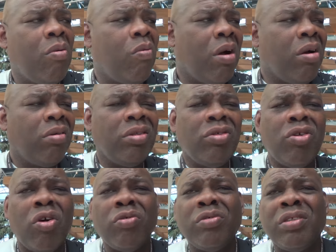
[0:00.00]
Well,
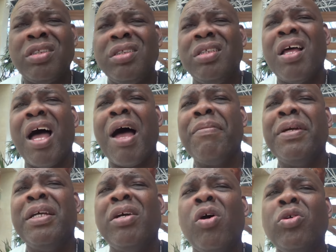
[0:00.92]

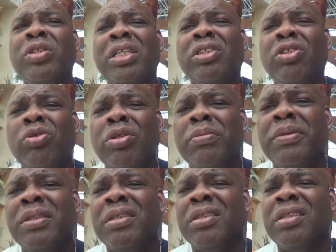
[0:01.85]
Jose
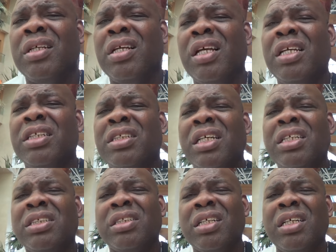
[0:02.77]
Suleiman,
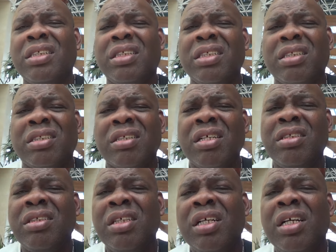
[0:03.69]
his son,
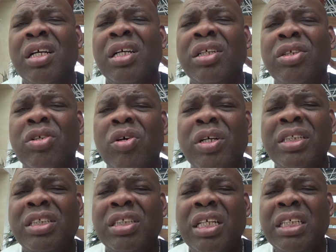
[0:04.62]

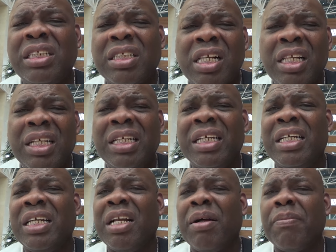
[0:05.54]
he's
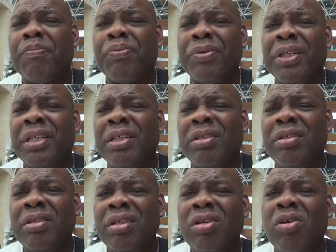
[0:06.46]
cleaning it up pretty.
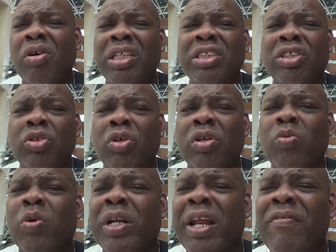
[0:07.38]
He's doing
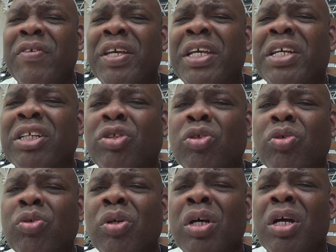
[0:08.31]
whatever he can do
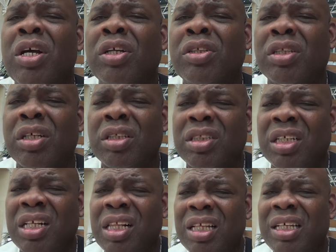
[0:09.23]

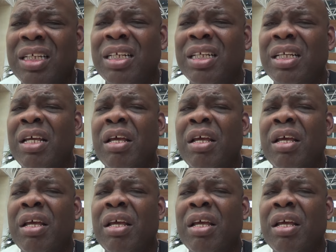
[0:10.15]
to clean it.